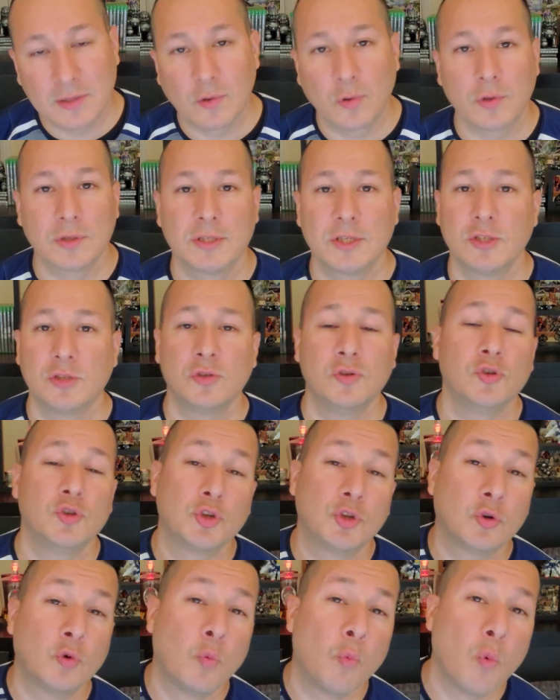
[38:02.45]
courses. You
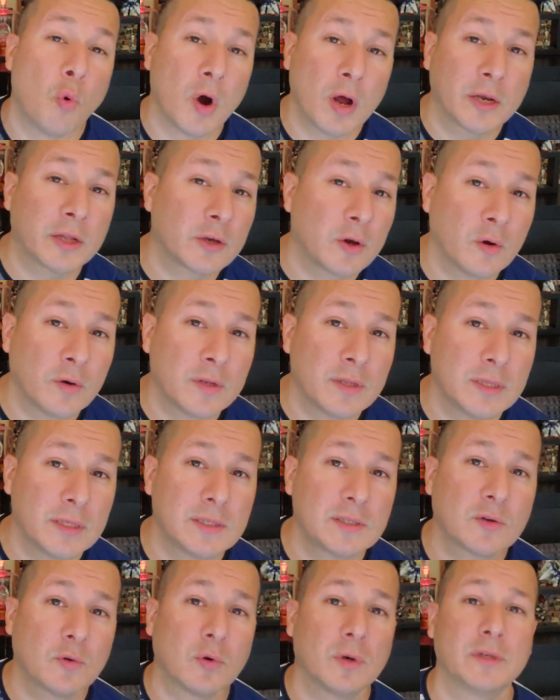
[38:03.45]
should want to go to
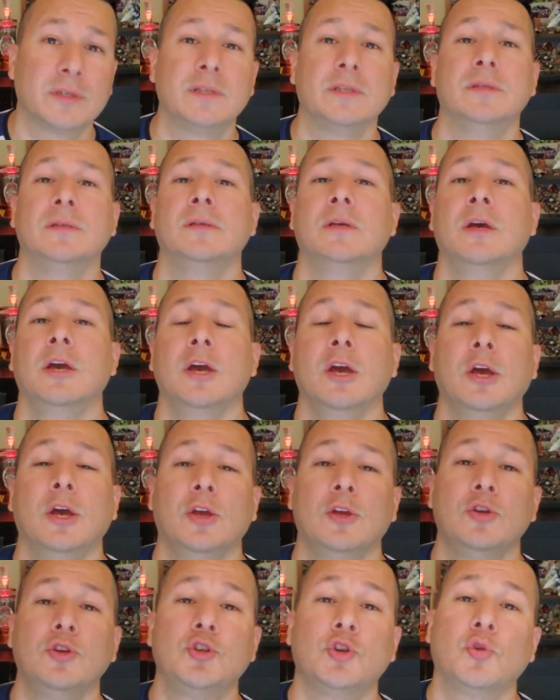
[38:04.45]
these courses.
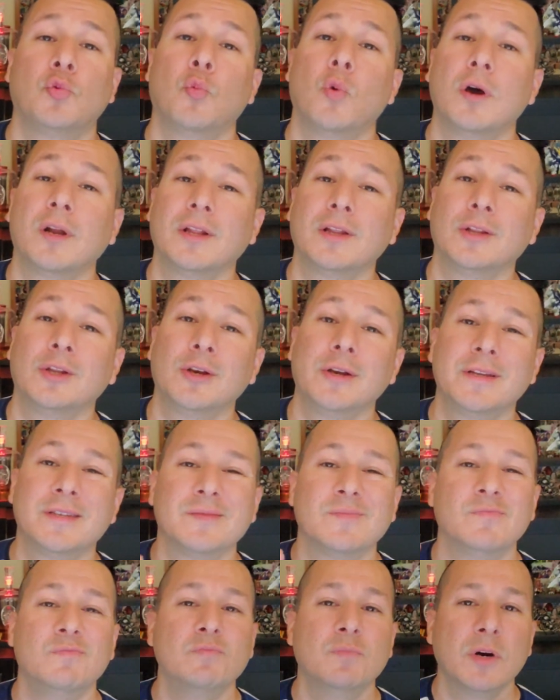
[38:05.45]
You should want to learn as
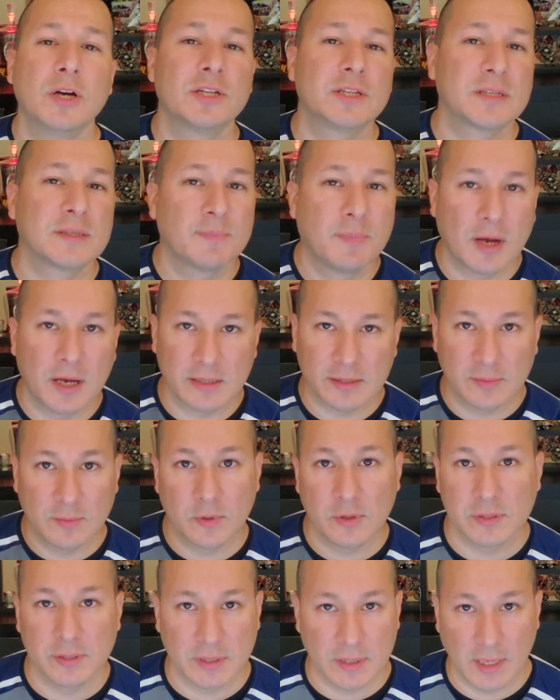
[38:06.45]
much as
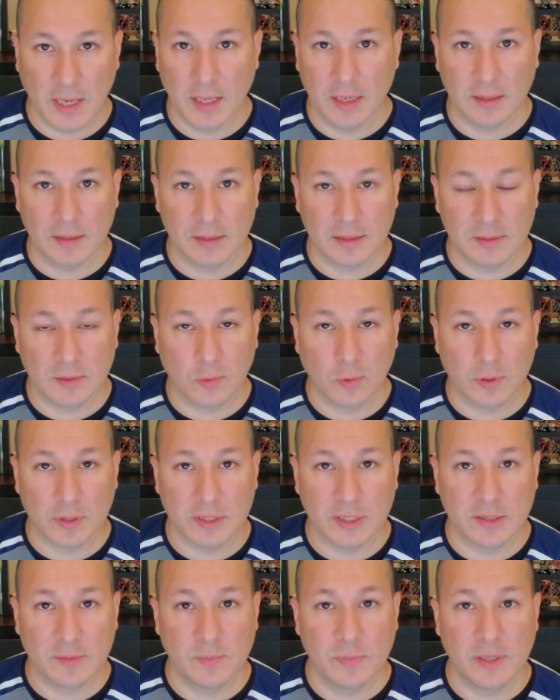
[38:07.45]
possible as you can at these
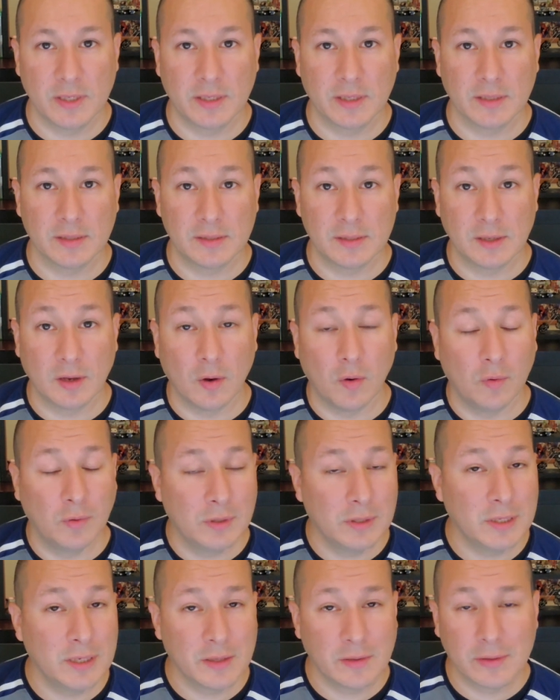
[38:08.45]
courses, because the
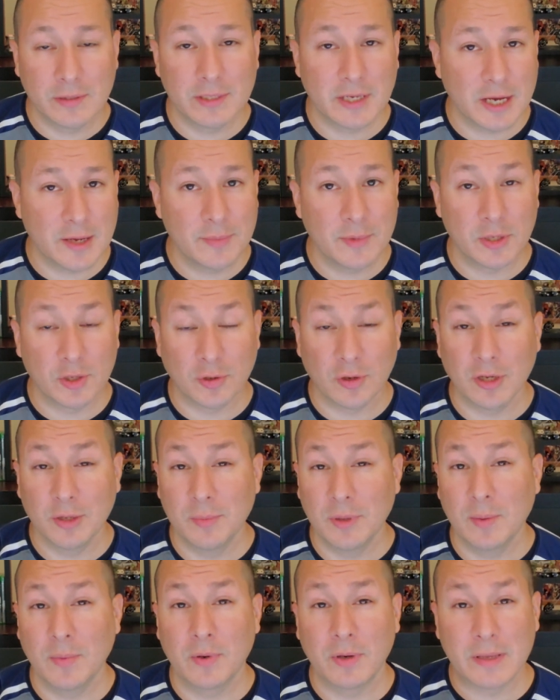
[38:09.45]
only other time that you're going to
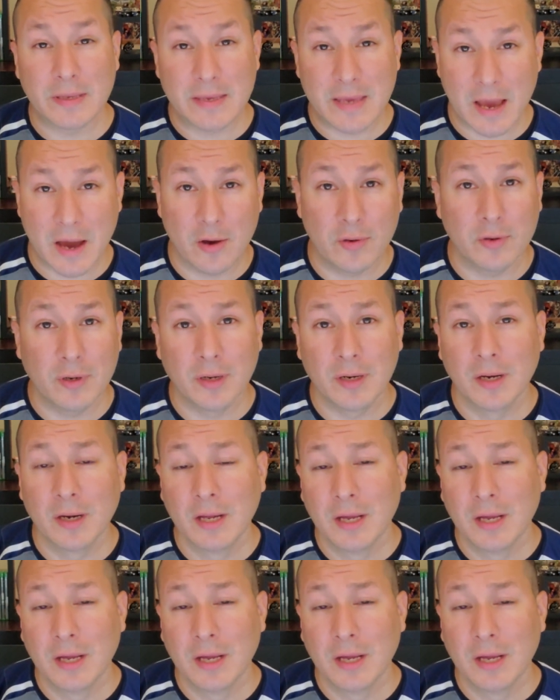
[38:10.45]
be able to encounter,